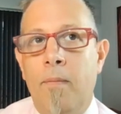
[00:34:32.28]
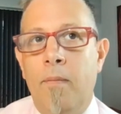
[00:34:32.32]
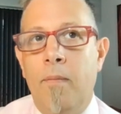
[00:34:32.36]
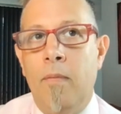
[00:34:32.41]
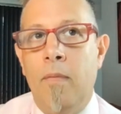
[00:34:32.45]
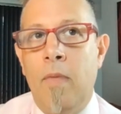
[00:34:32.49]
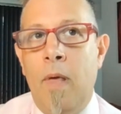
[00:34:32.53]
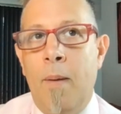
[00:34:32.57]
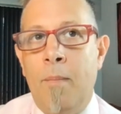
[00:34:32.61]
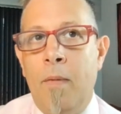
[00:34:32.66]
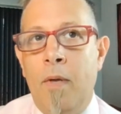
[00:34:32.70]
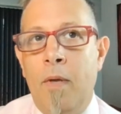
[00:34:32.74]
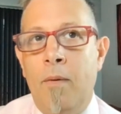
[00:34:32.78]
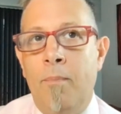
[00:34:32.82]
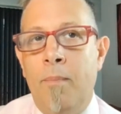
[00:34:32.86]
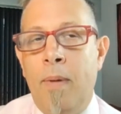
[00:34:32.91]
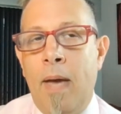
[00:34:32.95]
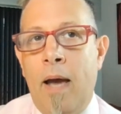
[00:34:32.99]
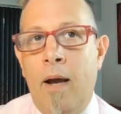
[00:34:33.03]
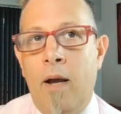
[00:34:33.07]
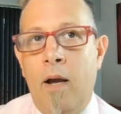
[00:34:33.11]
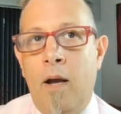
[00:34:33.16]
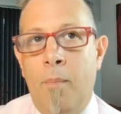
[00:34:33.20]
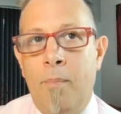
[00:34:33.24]
let me
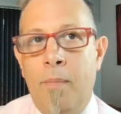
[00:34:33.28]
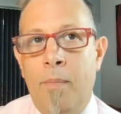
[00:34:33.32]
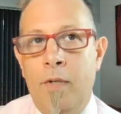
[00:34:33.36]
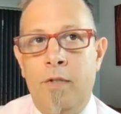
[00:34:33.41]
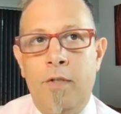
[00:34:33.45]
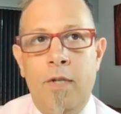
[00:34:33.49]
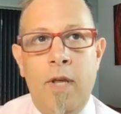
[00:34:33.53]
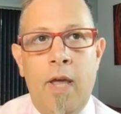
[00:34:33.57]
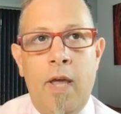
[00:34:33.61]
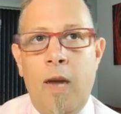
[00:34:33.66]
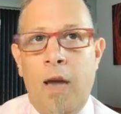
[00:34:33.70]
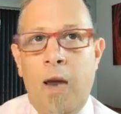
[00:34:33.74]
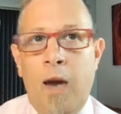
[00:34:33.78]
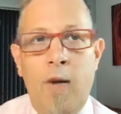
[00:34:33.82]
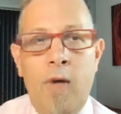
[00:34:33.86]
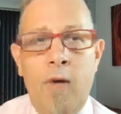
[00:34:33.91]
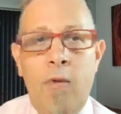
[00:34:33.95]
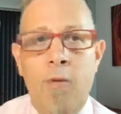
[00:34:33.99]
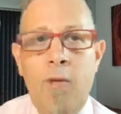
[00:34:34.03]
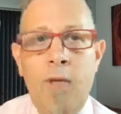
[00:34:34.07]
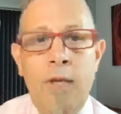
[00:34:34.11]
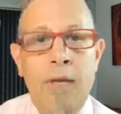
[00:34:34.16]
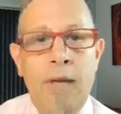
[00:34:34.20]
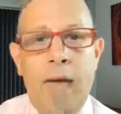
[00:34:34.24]
back up and say, I
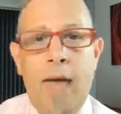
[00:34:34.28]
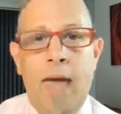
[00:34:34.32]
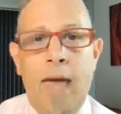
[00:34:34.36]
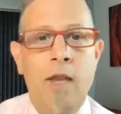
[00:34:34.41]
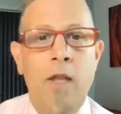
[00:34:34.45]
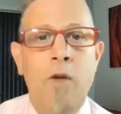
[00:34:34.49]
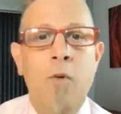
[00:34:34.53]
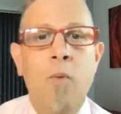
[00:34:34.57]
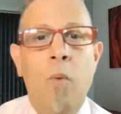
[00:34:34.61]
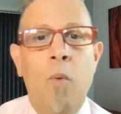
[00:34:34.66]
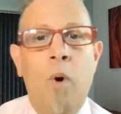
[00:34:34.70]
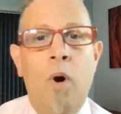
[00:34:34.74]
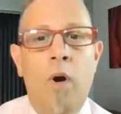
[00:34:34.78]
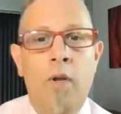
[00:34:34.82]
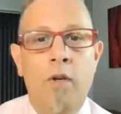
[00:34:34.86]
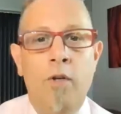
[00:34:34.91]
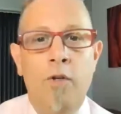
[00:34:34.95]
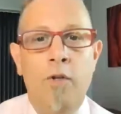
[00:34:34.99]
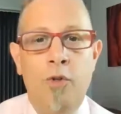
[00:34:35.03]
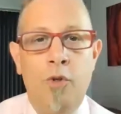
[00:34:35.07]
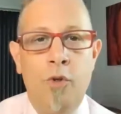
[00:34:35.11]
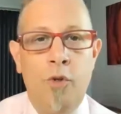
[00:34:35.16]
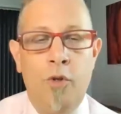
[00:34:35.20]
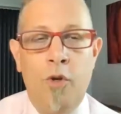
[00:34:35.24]
don't think anyone
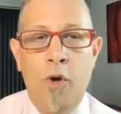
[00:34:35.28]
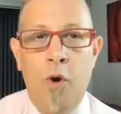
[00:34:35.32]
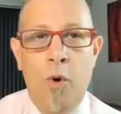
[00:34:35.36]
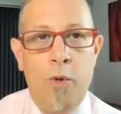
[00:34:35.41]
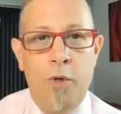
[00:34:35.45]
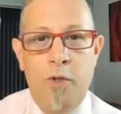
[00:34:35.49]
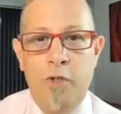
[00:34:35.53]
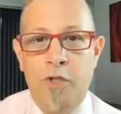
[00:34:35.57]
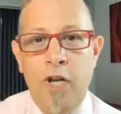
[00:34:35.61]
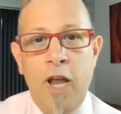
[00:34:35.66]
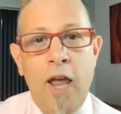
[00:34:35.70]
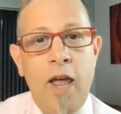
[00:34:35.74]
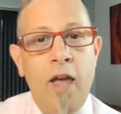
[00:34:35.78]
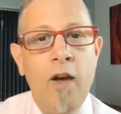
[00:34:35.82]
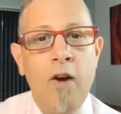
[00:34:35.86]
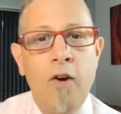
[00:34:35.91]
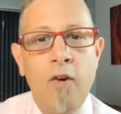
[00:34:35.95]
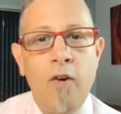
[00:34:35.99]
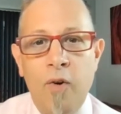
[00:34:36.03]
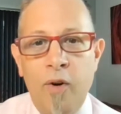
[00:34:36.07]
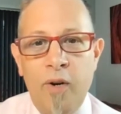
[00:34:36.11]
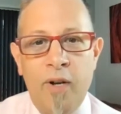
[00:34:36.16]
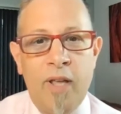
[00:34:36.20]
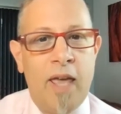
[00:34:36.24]
should go to jail
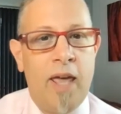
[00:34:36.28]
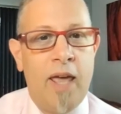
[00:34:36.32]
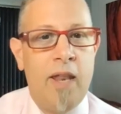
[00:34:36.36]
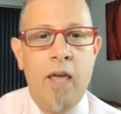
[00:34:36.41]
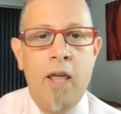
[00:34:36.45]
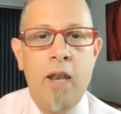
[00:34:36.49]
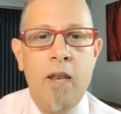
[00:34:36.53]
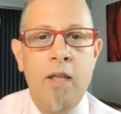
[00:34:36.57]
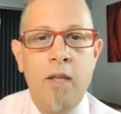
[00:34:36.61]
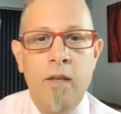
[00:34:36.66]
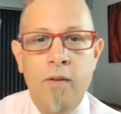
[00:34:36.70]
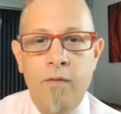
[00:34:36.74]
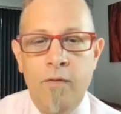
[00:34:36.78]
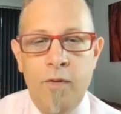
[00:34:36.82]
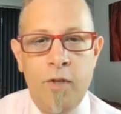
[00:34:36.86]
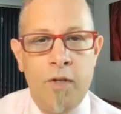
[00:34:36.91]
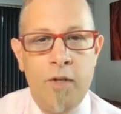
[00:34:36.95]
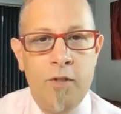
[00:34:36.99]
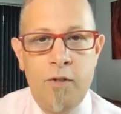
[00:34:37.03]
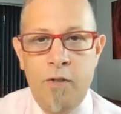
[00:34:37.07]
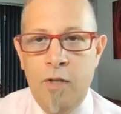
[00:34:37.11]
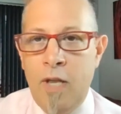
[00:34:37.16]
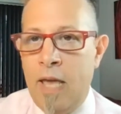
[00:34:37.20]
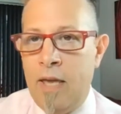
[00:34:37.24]
or get any of
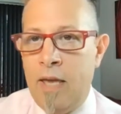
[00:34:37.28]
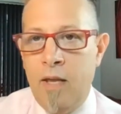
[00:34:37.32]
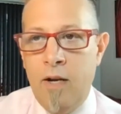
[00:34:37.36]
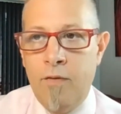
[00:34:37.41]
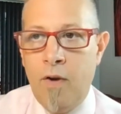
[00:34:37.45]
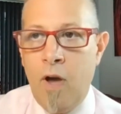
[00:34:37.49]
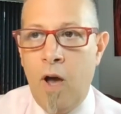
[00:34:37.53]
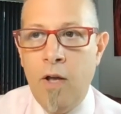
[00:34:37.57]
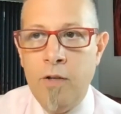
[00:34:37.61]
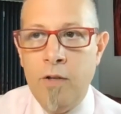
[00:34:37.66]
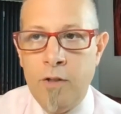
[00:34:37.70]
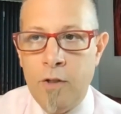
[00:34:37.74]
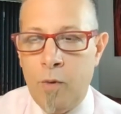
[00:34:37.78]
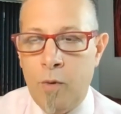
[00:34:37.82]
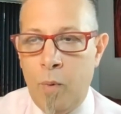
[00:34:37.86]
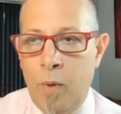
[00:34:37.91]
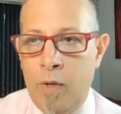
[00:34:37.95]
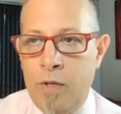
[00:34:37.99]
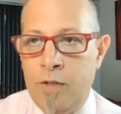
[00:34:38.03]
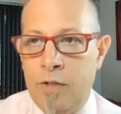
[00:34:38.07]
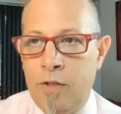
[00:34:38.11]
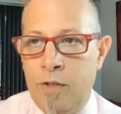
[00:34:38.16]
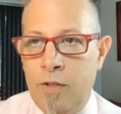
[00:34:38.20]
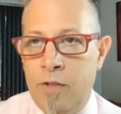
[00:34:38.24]
these negative
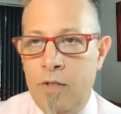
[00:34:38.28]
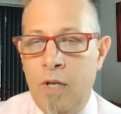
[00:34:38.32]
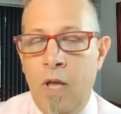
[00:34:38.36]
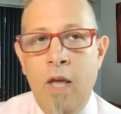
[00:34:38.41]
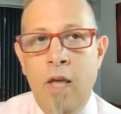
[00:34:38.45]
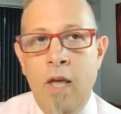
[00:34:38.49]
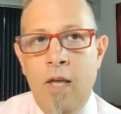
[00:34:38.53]
consequences